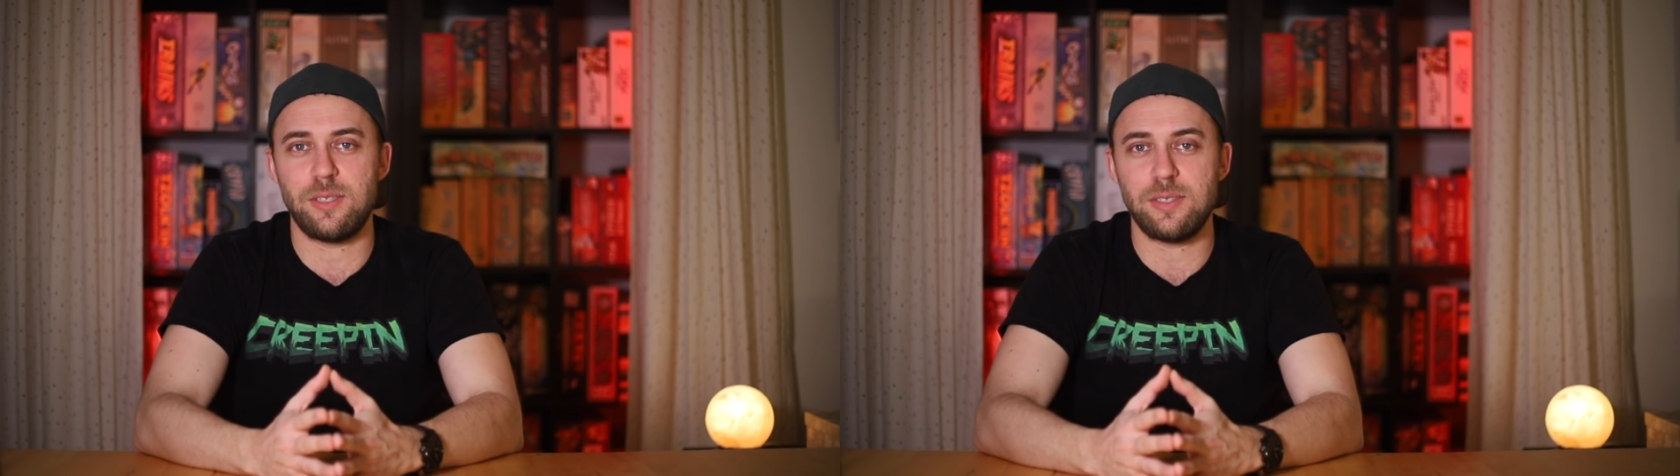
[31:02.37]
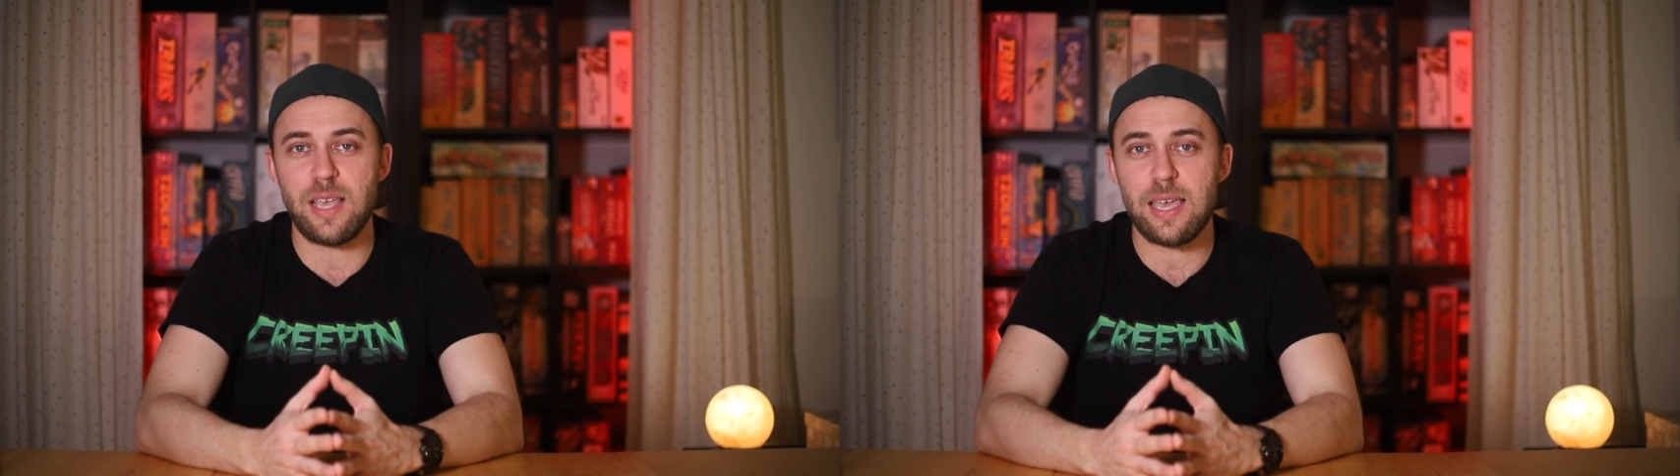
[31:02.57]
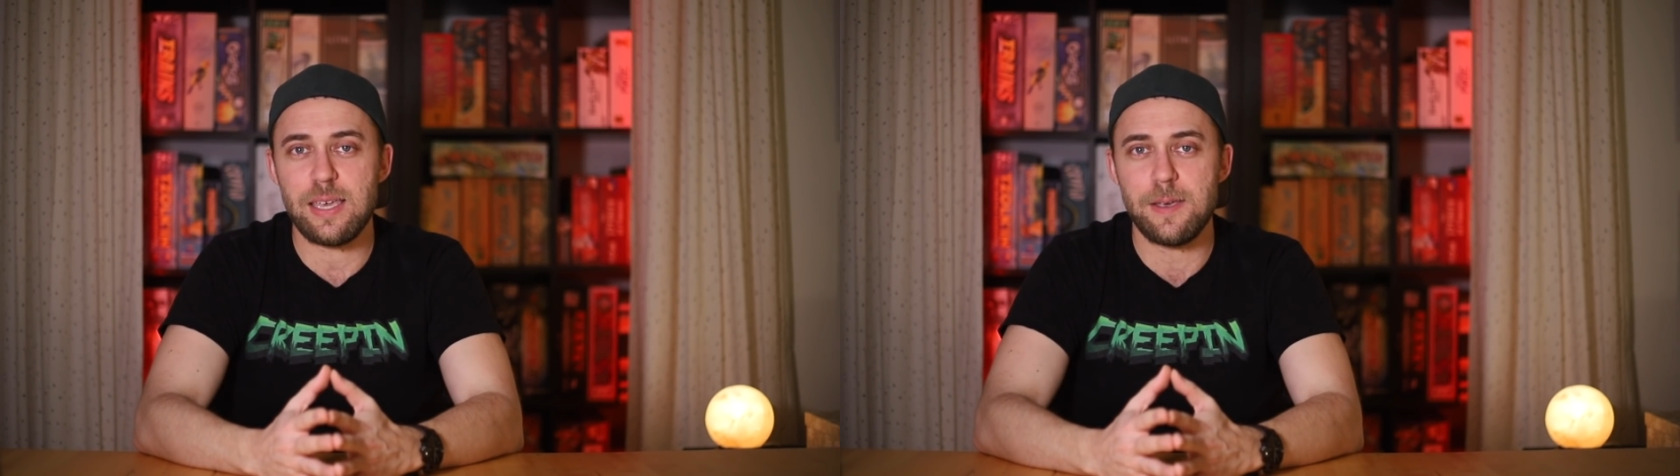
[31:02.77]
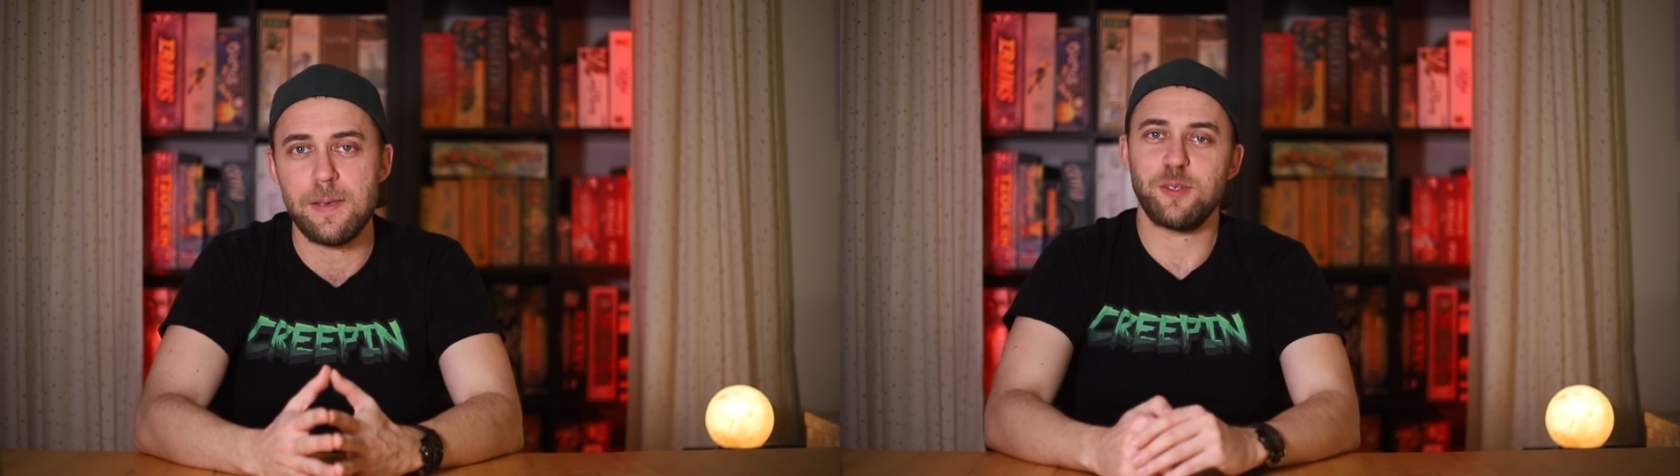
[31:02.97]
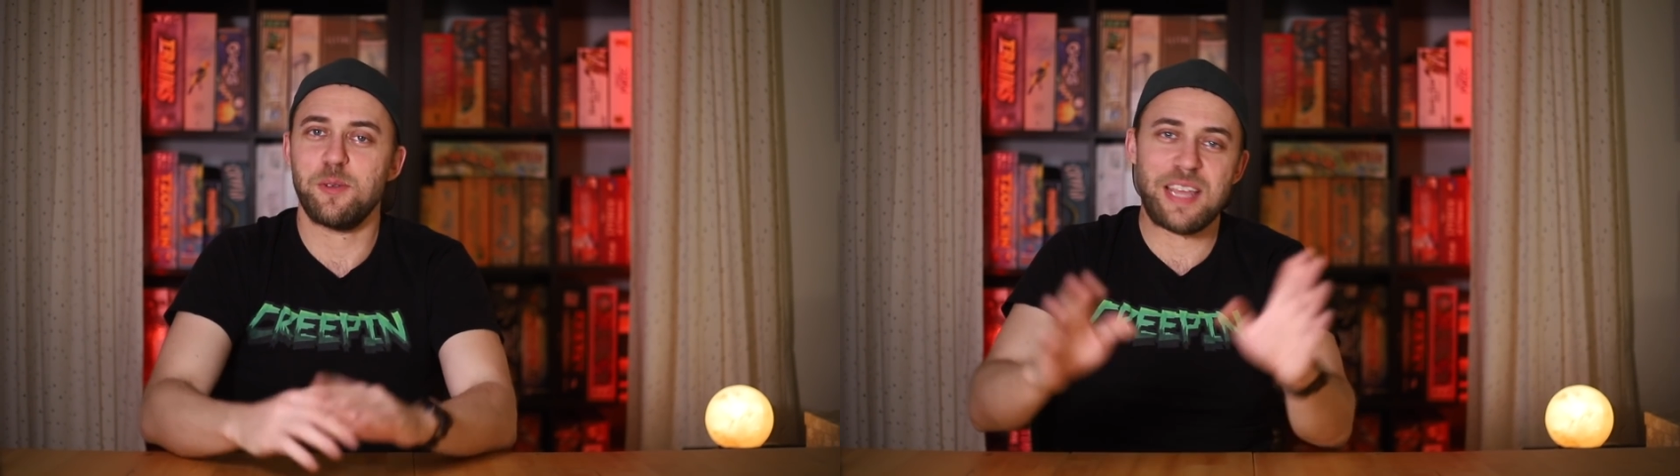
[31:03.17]
say.
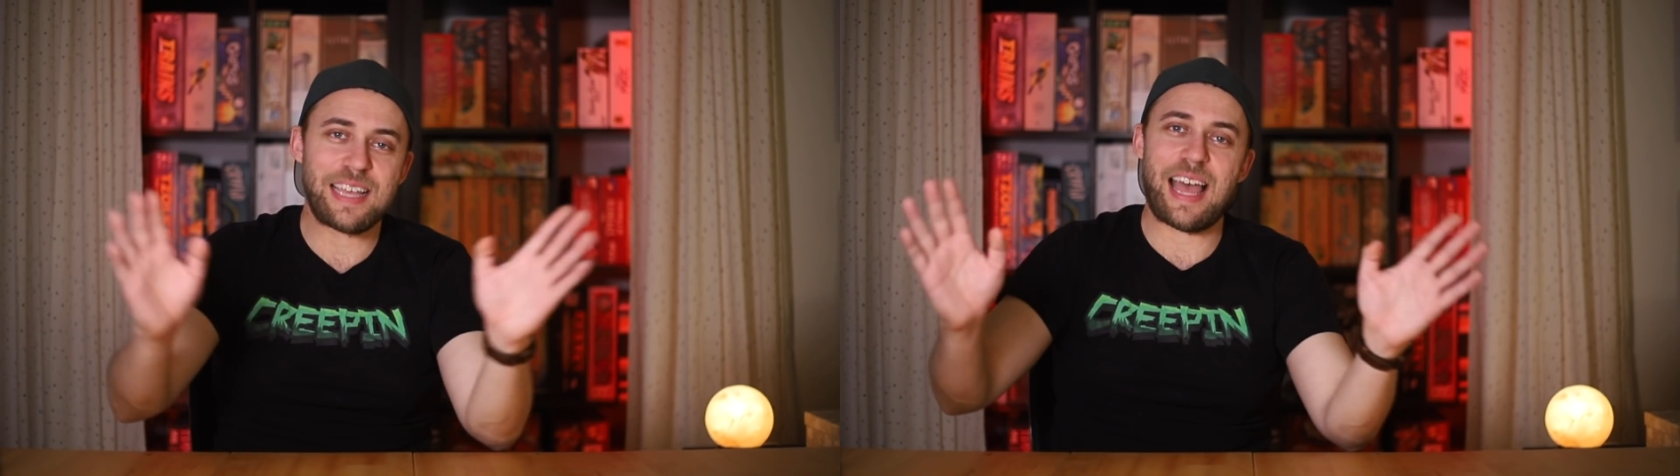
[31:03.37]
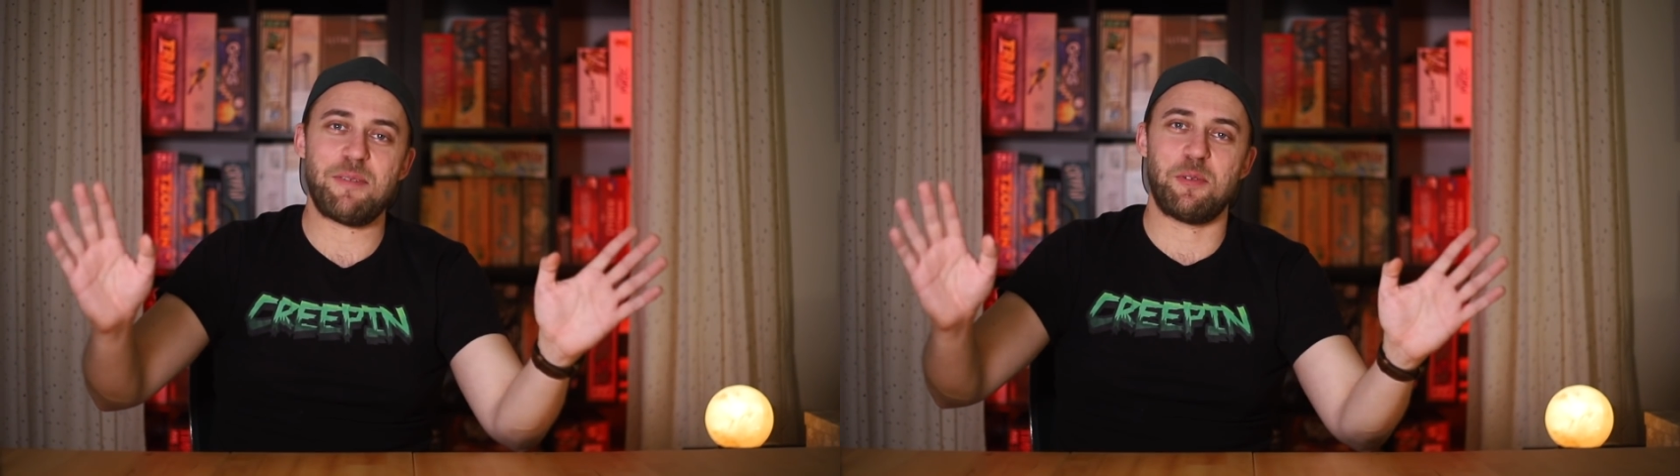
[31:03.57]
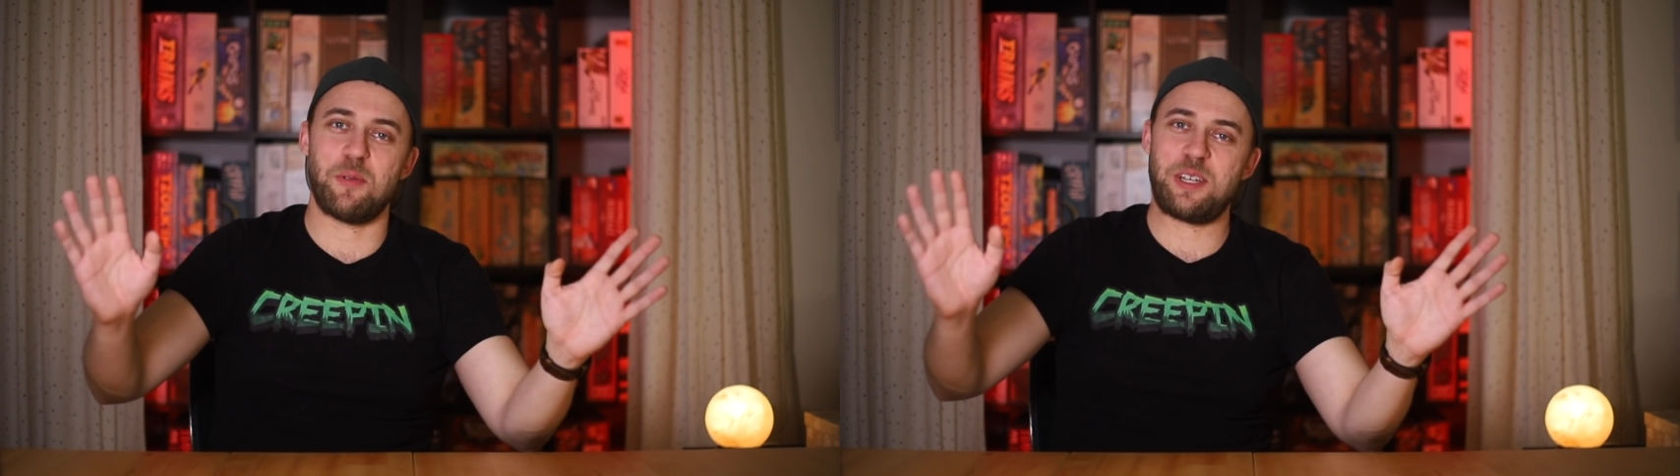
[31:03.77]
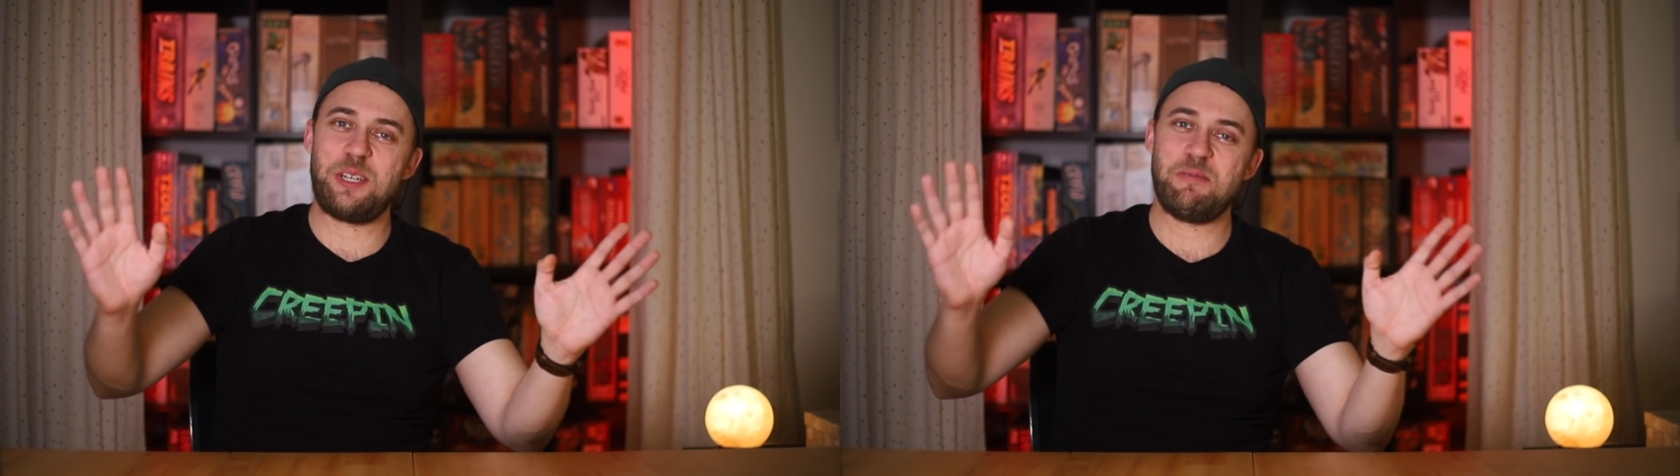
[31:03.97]
So take that for what you